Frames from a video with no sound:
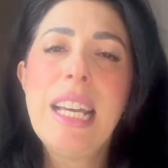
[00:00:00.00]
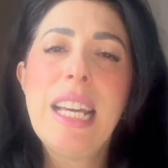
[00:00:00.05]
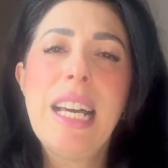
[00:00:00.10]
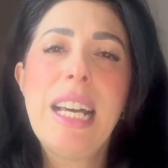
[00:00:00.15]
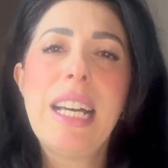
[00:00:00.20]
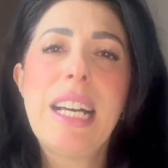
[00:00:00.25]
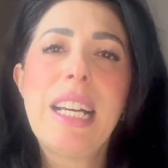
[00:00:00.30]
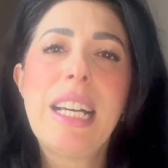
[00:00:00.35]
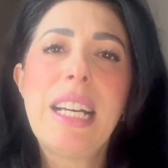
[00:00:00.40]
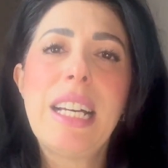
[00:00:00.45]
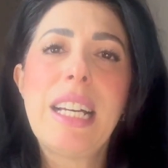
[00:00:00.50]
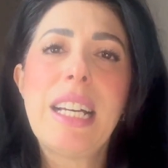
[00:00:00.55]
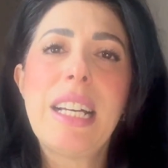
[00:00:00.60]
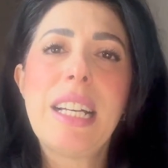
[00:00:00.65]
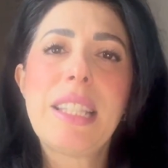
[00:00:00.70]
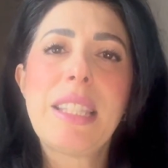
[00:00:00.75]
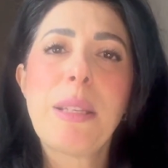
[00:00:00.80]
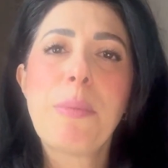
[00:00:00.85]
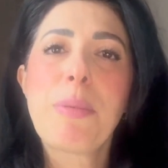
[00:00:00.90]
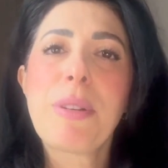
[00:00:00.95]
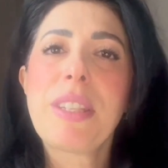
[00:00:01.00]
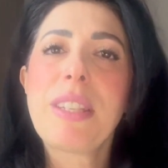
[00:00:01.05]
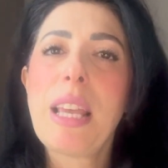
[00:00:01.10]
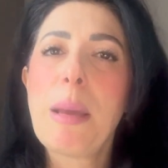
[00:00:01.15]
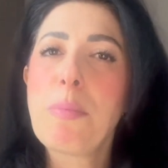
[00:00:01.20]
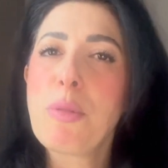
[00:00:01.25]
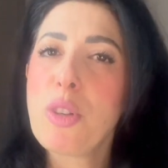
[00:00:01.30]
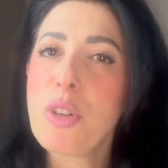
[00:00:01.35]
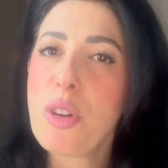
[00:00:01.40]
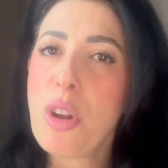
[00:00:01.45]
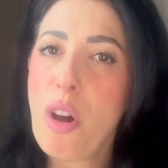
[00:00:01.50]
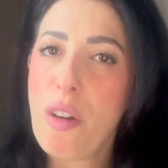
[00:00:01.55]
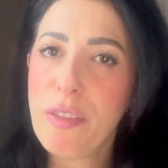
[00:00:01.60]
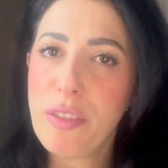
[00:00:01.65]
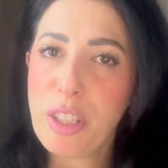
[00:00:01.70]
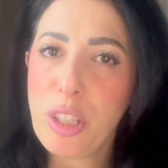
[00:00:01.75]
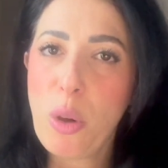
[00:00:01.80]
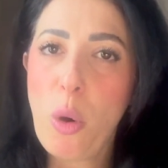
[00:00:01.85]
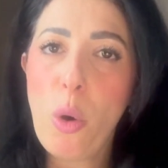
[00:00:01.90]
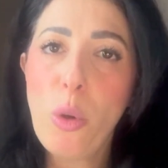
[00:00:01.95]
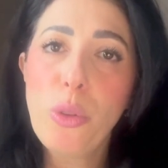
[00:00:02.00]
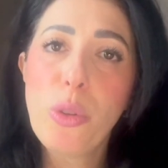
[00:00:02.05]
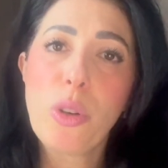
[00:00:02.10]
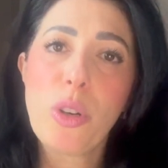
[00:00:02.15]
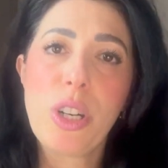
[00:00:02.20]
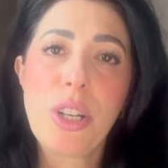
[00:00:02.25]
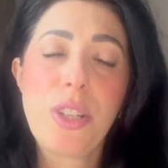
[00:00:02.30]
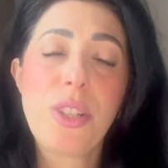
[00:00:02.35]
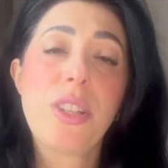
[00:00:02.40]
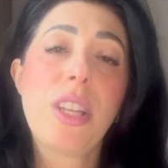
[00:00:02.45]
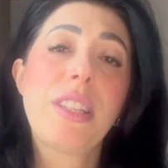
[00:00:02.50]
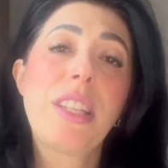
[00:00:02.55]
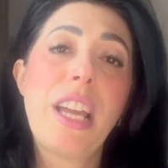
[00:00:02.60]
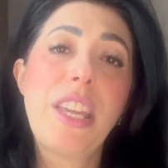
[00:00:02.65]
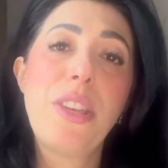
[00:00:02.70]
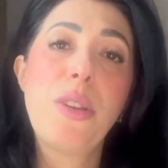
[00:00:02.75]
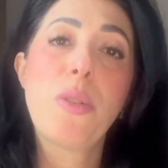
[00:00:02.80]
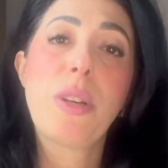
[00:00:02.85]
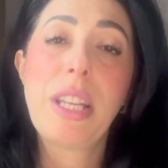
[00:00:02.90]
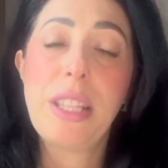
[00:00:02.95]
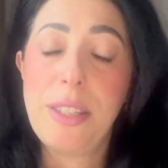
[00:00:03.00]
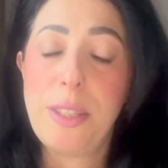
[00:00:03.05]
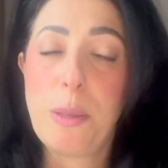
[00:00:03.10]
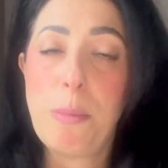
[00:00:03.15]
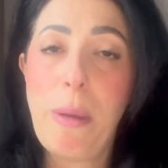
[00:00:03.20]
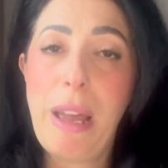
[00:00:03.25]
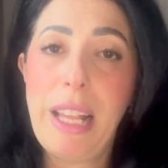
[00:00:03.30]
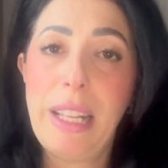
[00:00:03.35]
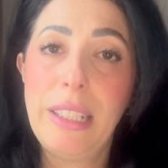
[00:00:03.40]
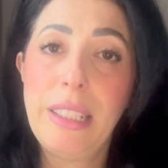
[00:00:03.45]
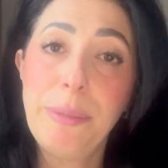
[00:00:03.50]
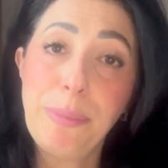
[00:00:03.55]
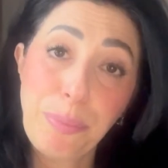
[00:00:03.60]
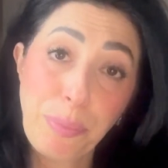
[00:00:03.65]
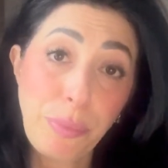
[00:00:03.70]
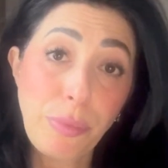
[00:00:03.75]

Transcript: the perception of the odors that you can smell,